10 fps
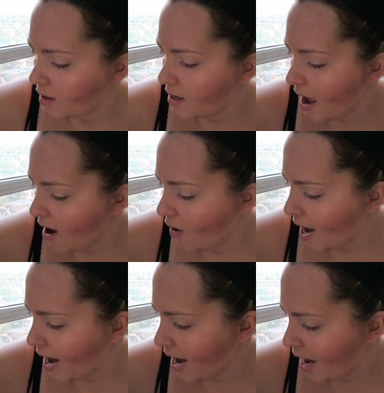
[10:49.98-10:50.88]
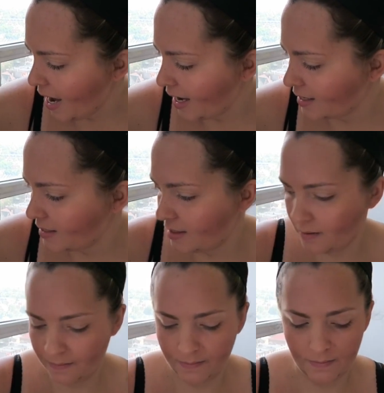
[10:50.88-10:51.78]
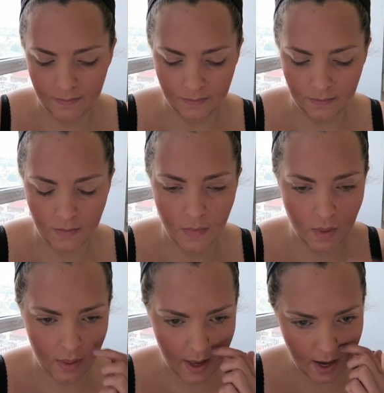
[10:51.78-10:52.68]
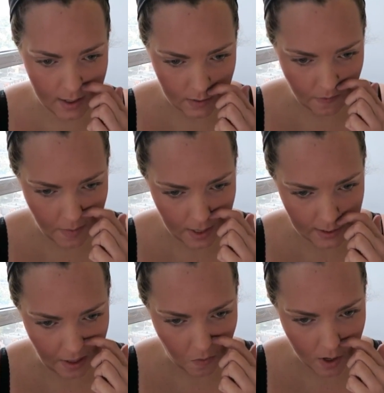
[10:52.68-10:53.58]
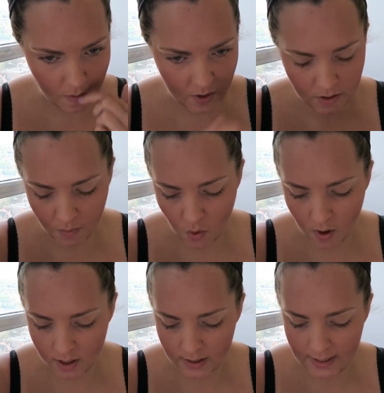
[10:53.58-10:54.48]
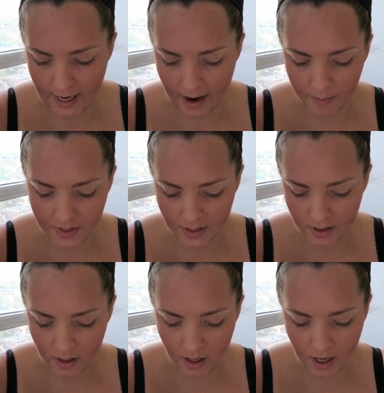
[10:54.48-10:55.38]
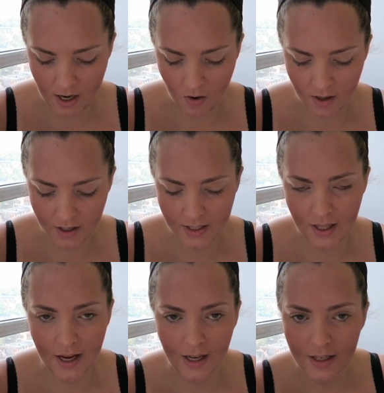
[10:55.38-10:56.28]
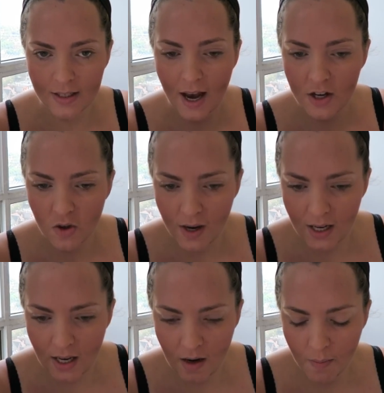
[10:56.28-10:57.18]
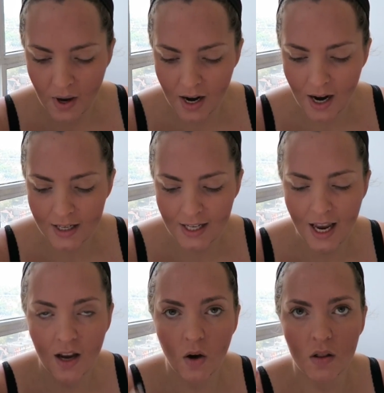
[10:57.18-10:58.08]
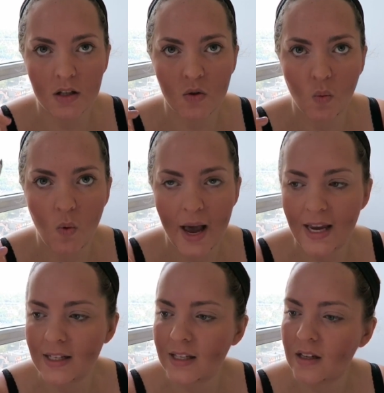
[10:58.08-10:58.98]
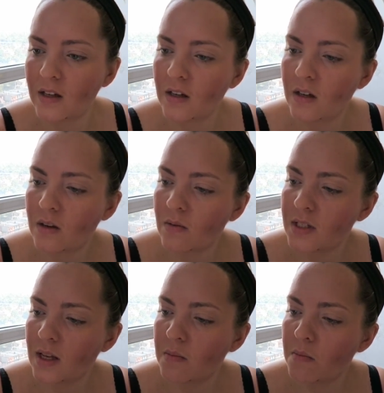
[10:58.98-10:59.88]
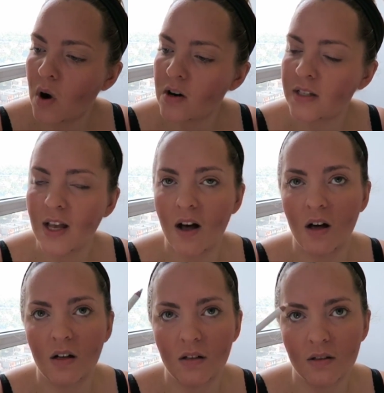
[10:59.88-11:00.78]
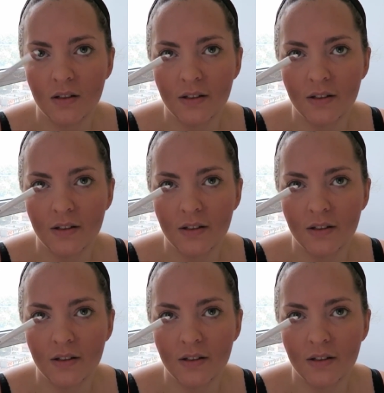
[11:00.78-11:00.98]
Now eyes. This for me is like one of the most important steps, and I know it looks like exaggerated, but I take this white, what is it, Marcel